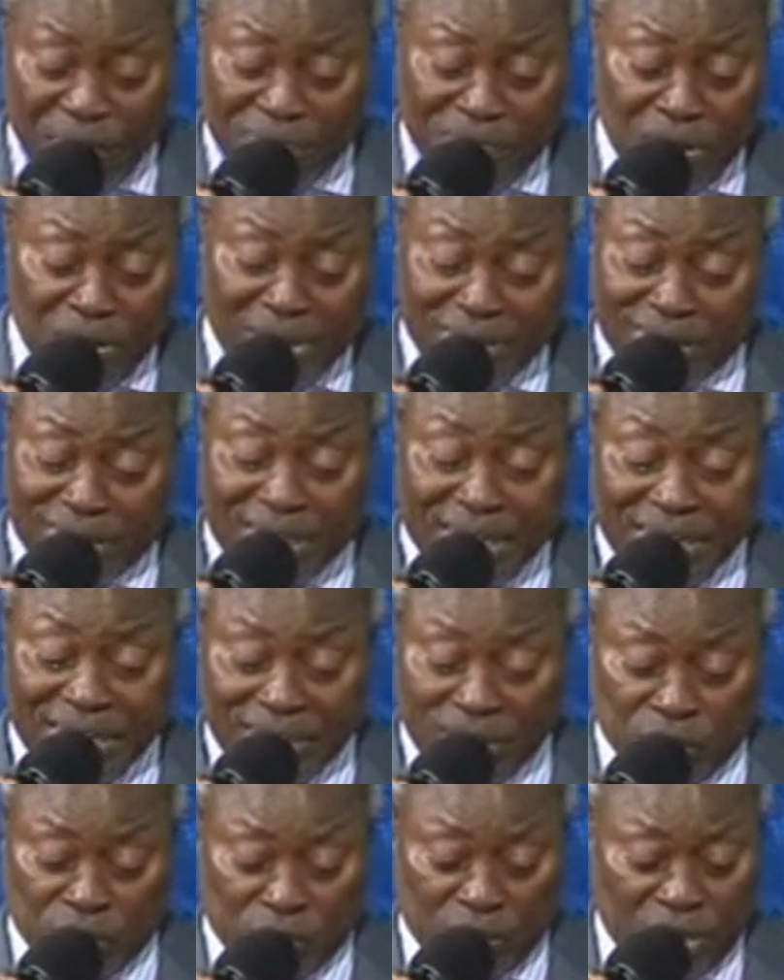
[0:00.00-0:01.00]
heavenly
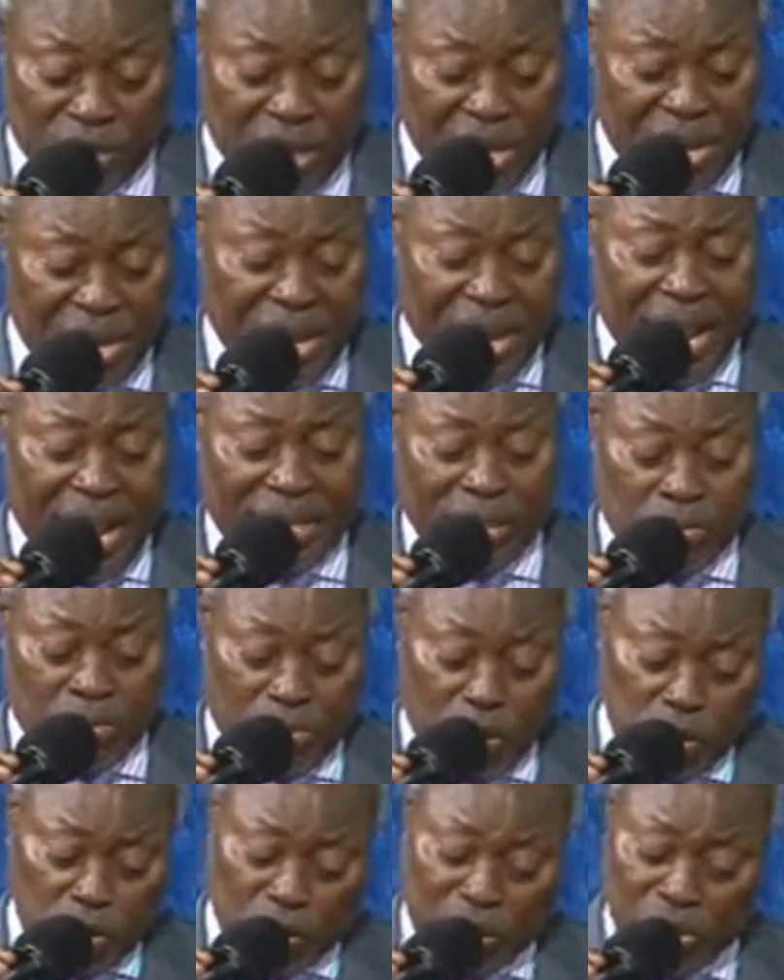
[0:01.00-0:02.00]
things, as
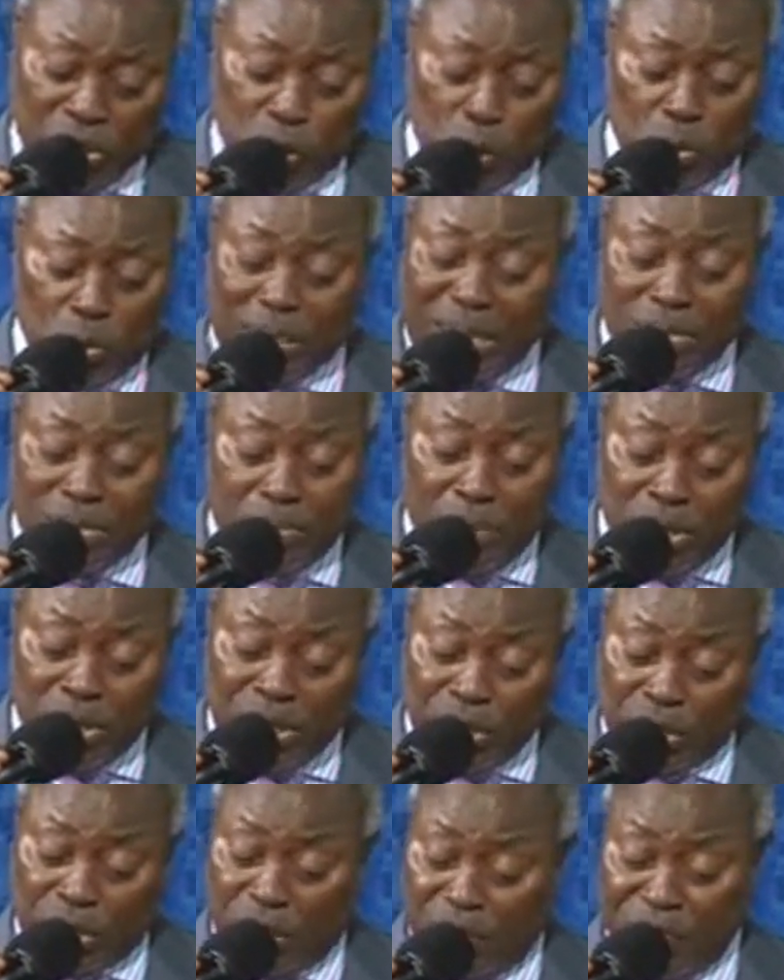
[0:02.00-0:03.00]
Moses was
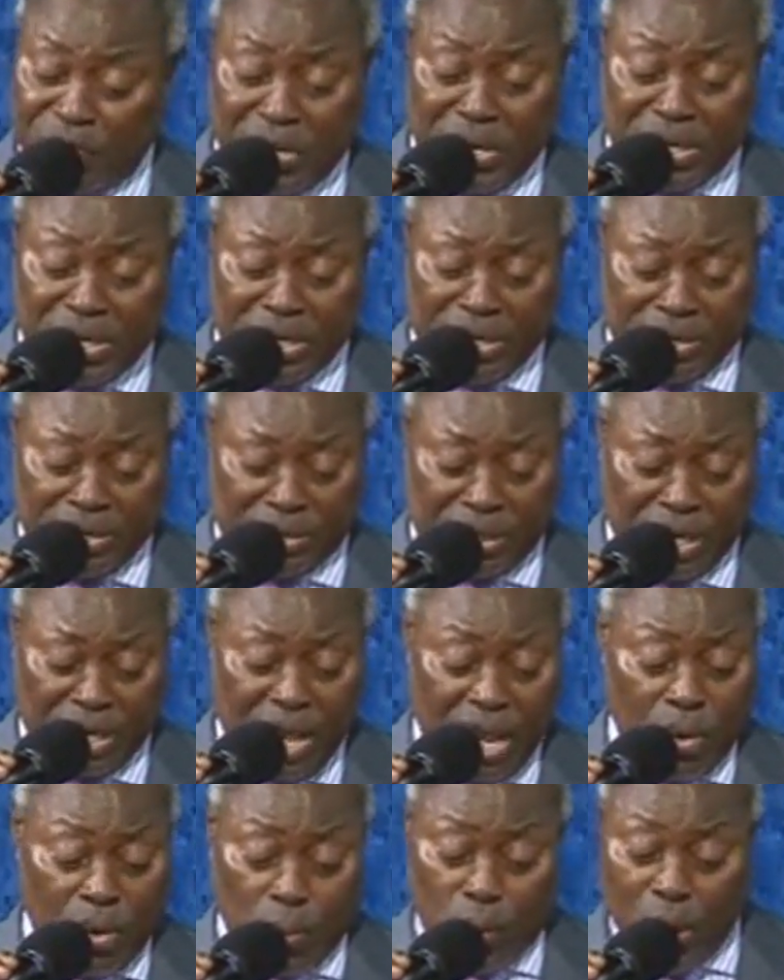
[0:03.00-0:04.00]
admonished of God,
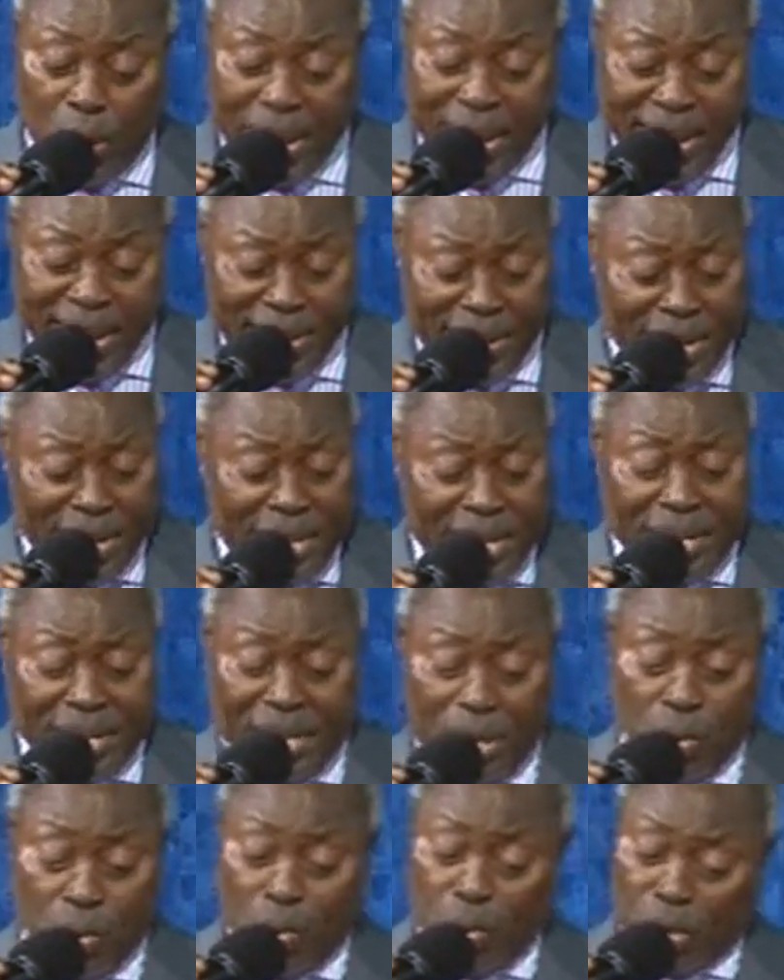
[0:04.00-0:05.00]
when
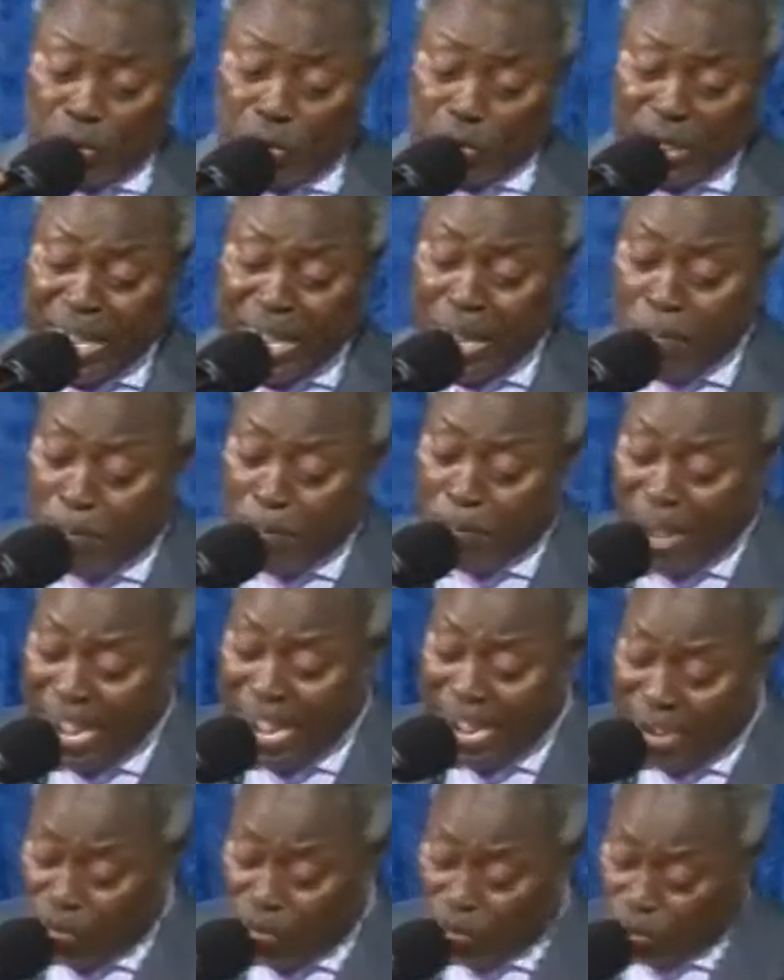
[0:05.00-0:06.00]
he was
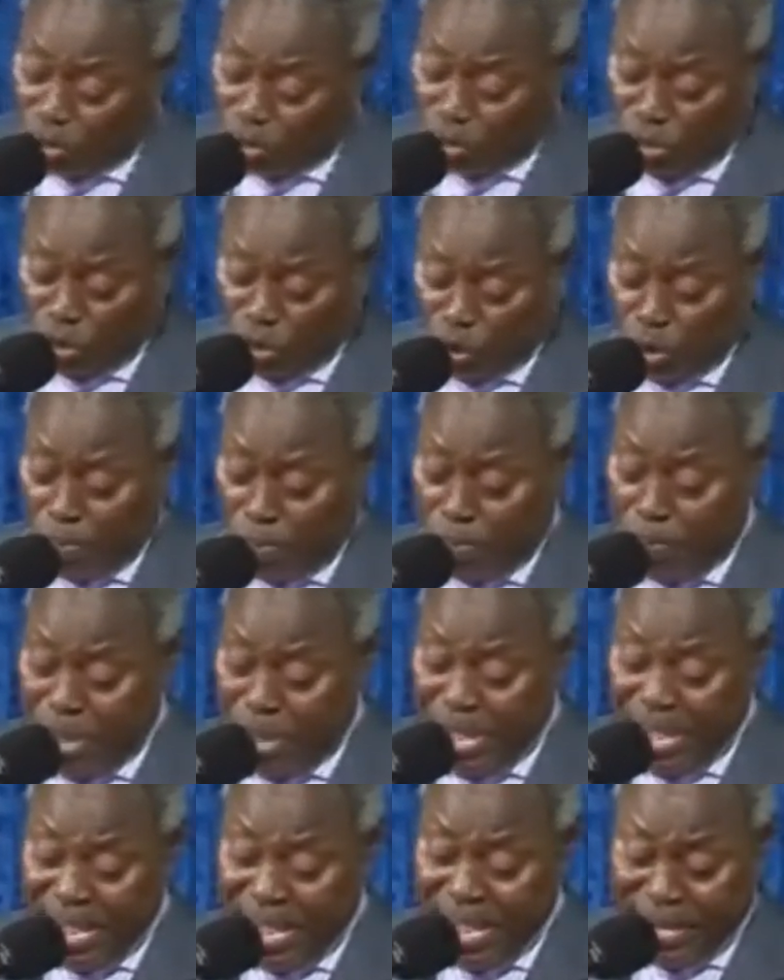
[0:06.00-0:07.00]
about to
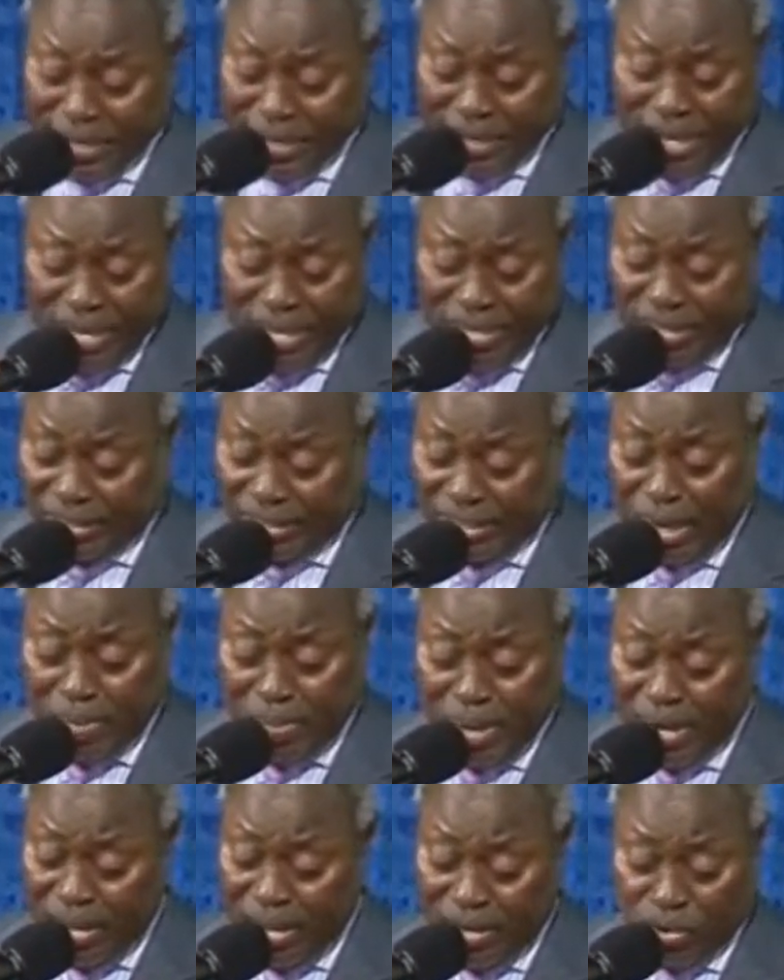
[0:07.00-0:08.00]
make the
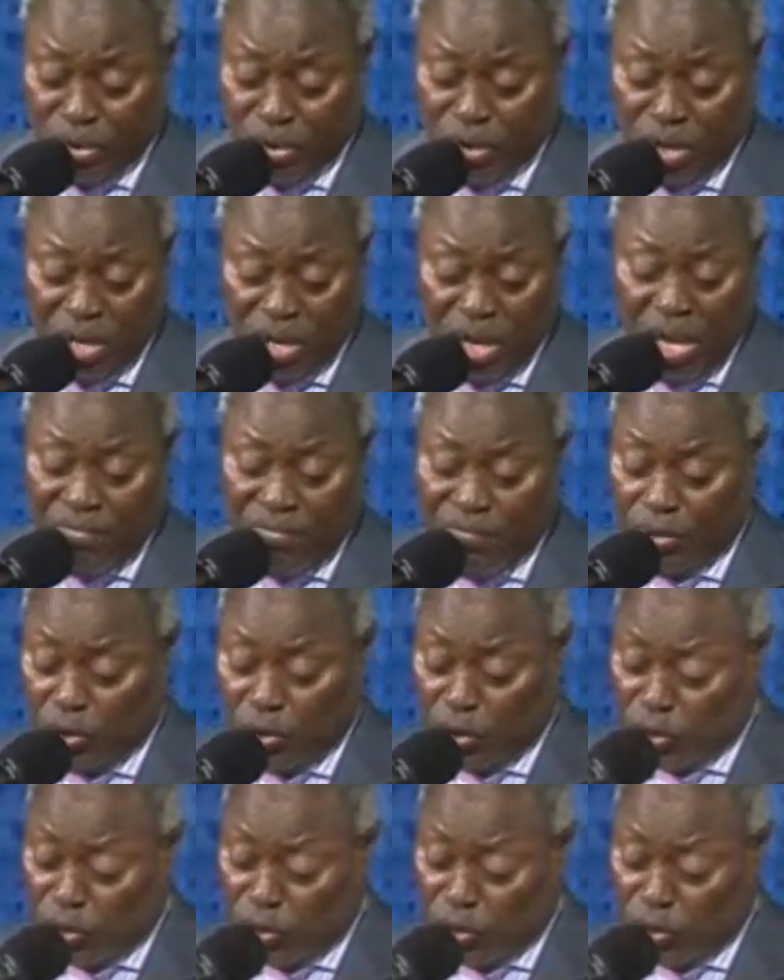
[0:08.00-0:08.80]
tabernacle. For